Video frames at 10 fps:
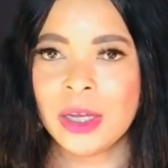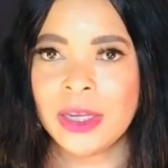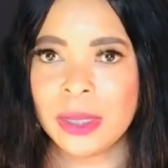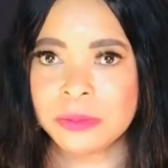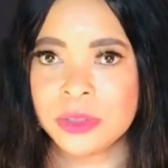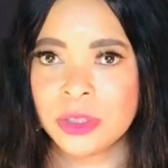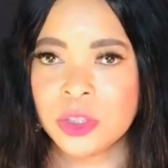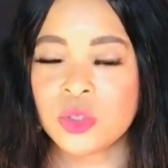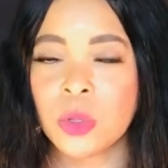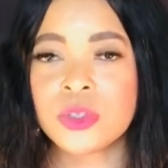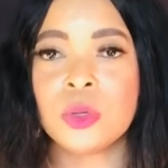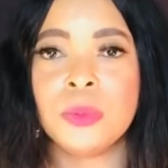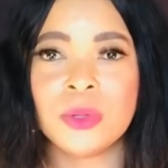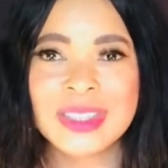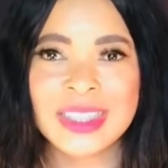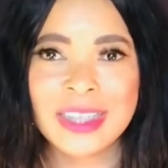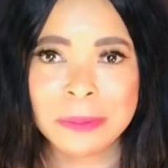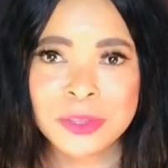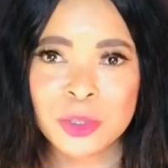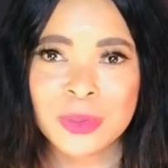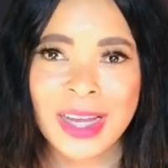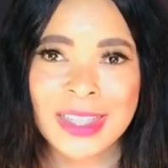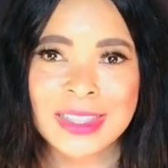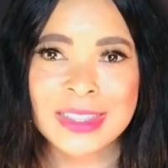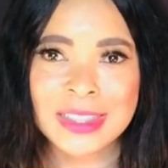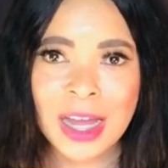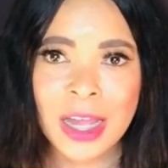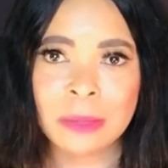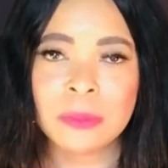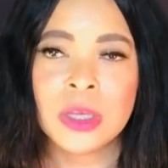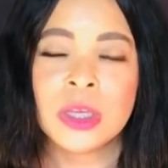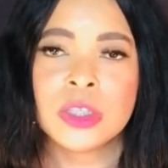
Neptune at this time.